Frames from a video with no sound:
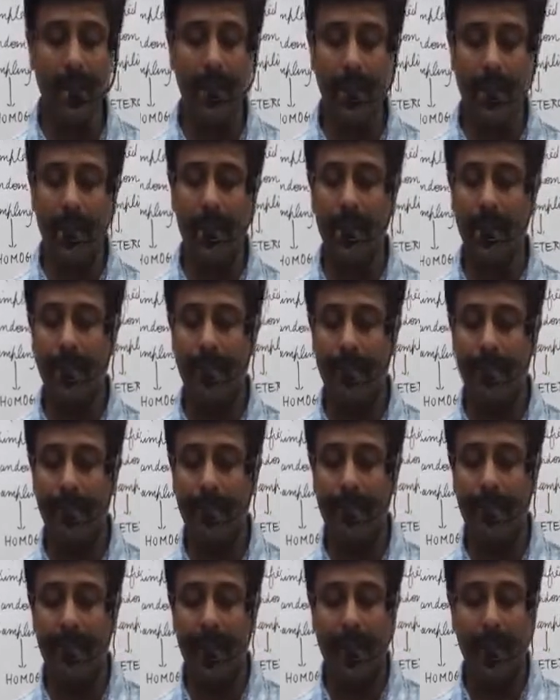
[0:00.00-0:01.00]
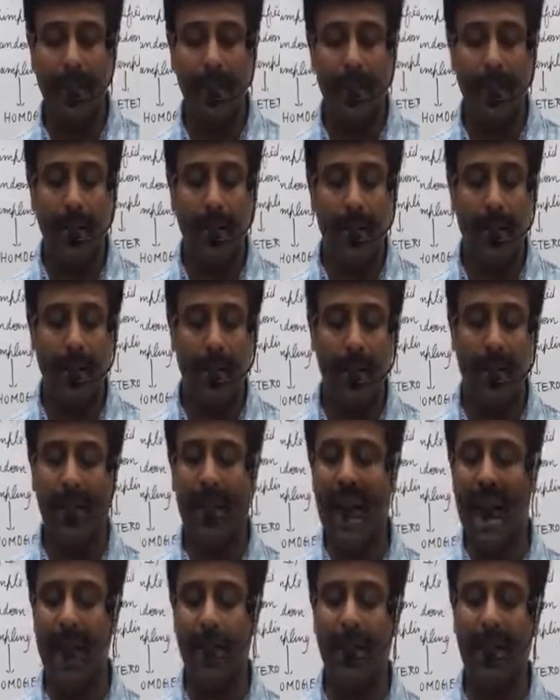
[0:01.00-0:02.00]
Third,
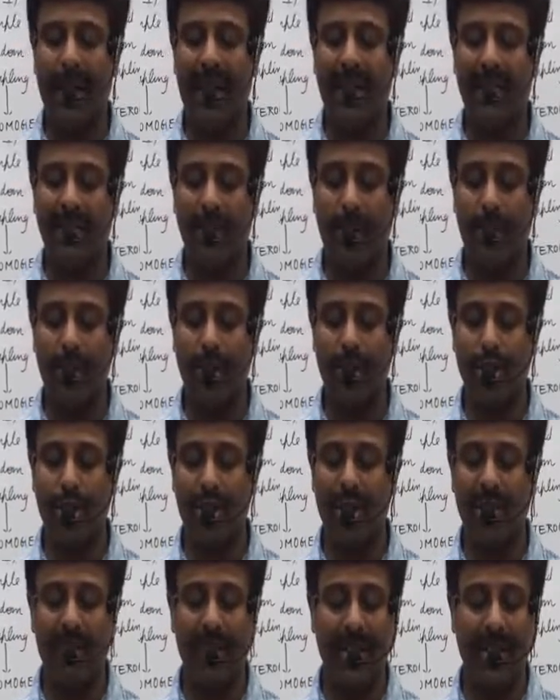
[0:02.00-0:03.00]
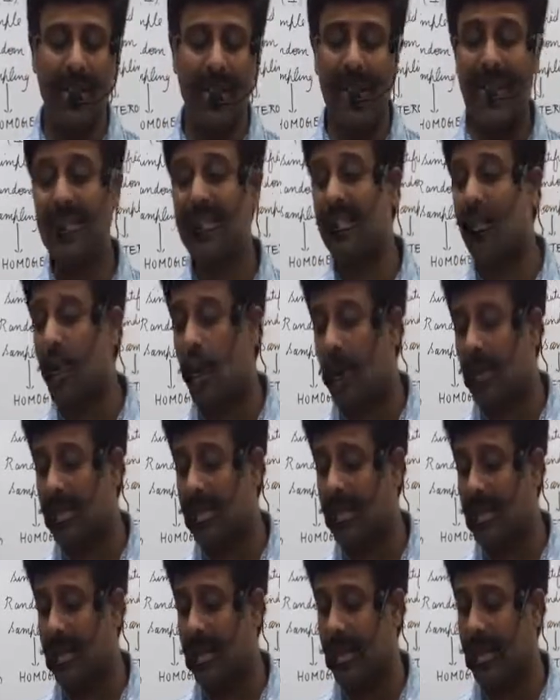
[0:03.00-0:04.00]
reliable information with less
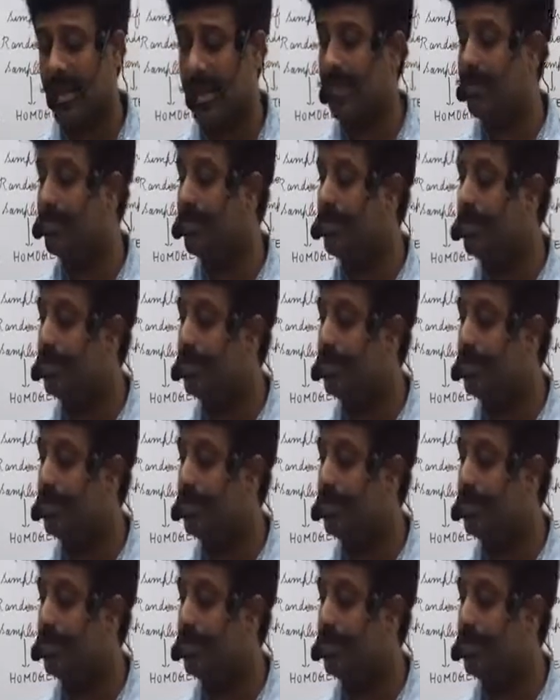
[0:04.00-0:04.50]
cost and time.